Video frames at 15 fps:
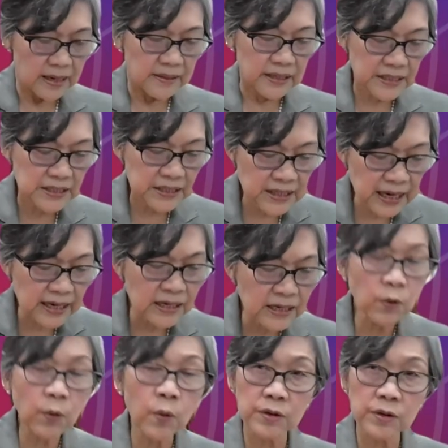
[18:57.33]
The second
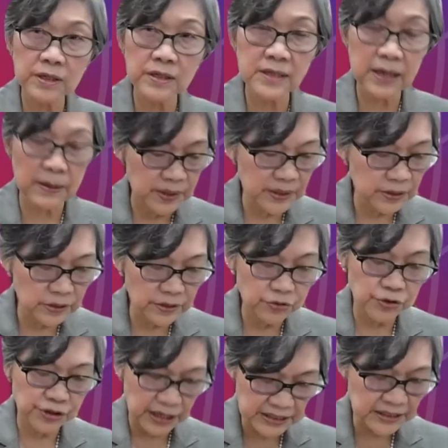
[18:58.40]
Quad Summit,
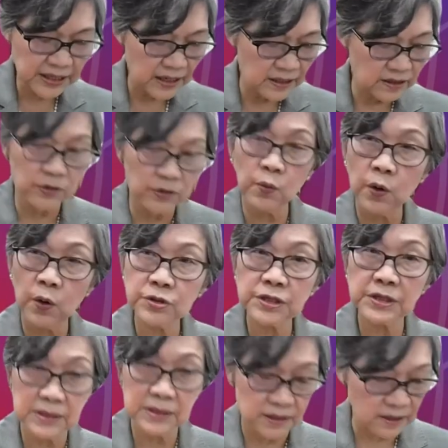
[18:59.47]
just held in
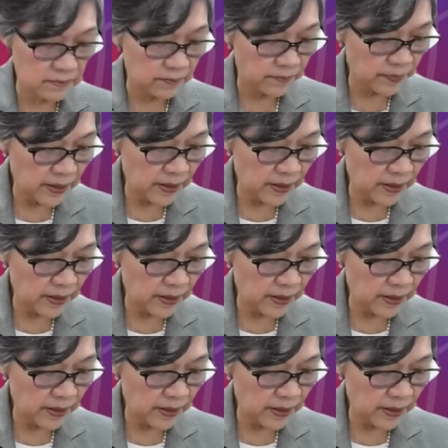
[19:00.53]
Washington,